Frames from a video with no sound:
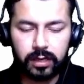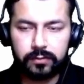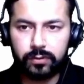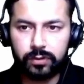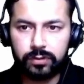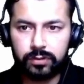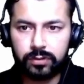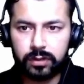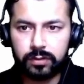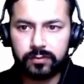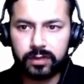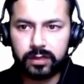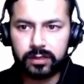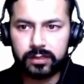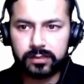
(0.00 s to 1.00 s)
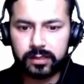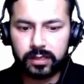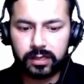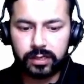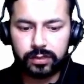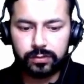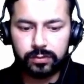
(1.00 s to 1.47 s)
want to convert this
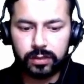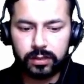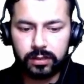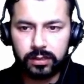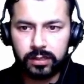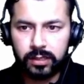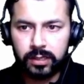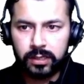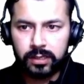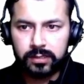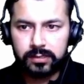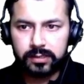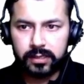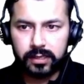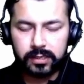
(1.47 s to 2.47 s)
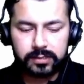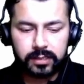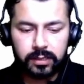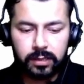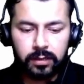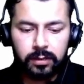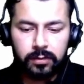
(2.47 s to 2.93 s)
into a series.
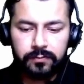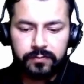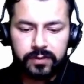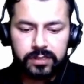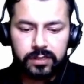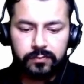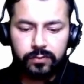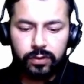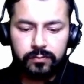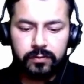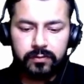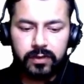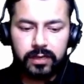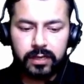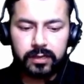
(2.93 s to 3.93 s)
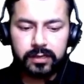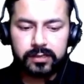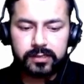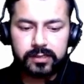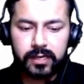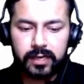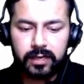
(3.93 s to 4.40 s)
First of all, we will
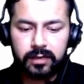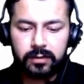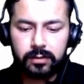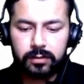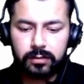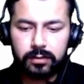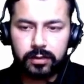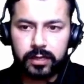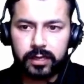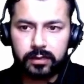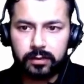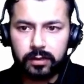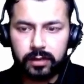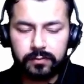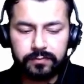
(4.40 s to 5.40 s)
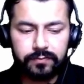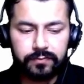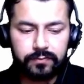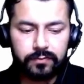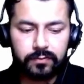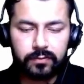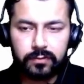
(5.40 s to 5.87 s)
understand that if
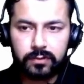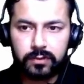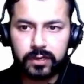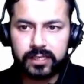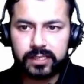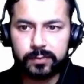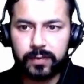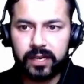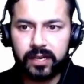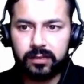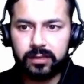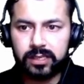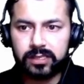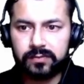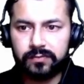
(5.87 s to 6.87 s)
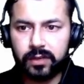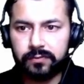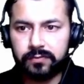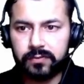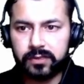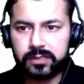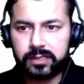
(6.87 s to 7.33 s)
let's print this v
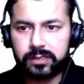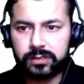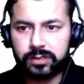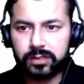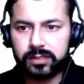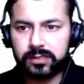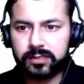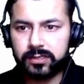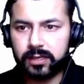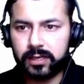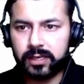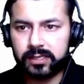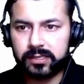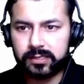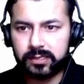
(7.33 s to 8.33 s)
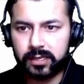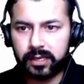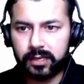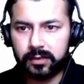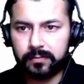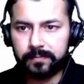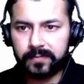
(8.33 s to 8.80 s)
first. So this is a list
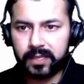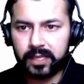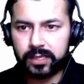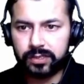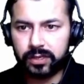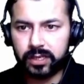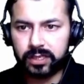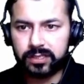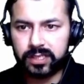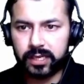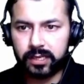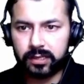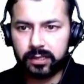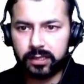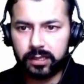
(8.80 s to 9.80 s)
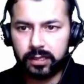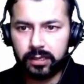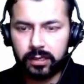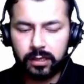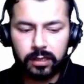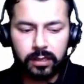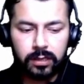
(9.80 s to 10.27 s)
here. As you can check the
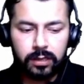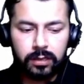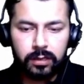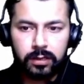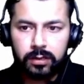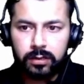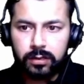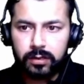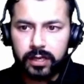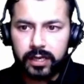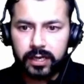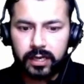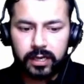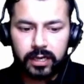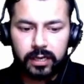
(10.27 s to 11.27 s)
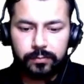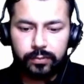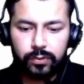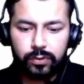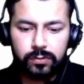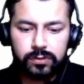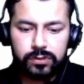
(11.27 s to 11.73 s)
data type
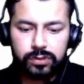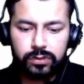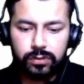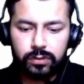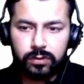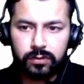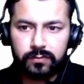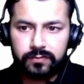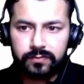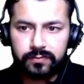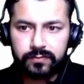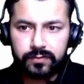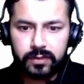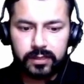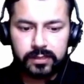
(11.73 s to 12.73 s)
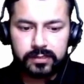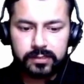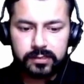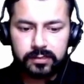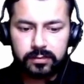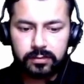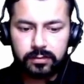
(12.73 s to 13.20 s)
also of this